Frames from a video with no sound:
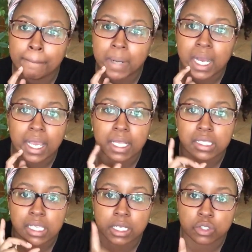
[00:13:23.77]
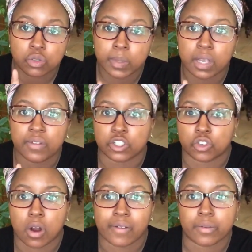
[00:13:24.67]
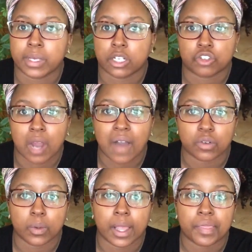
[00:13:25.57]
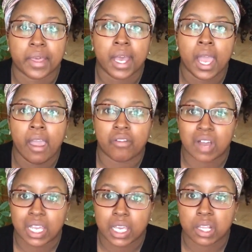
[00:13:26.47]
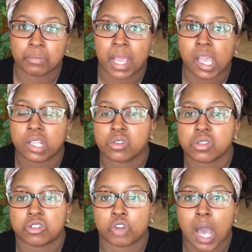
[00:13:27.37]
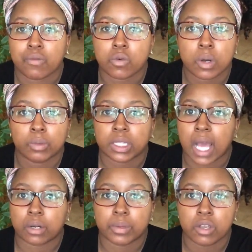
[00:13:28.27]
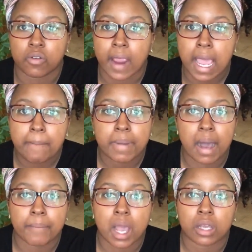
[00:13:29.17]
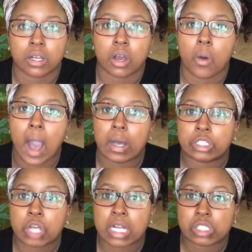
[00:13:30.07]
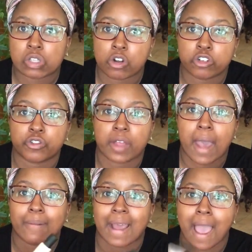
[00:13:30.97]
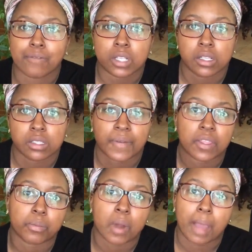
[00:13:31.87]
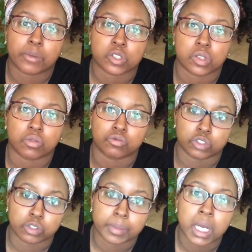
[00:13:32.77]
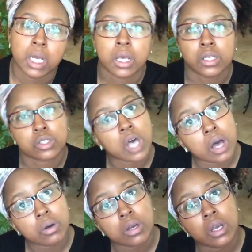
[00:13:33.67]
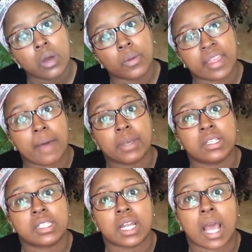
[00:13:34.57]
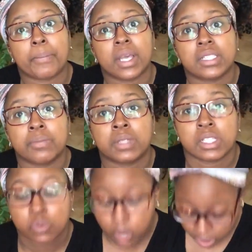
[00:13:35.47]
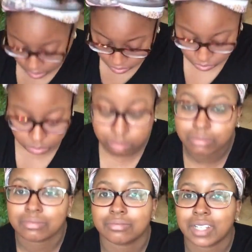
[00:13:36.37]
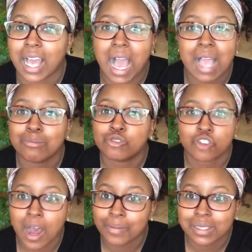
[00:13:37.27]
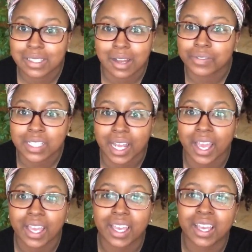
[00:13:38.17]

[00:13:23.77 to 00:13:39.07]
but it's in too big of a jar for me to travel with. If I can get my hands on the travel one, that'll be great, but I'm not going to go out and try to search for that when I have tons of other primers in the room. So, with that being said, I picked up this one. I'm dropping stuff today.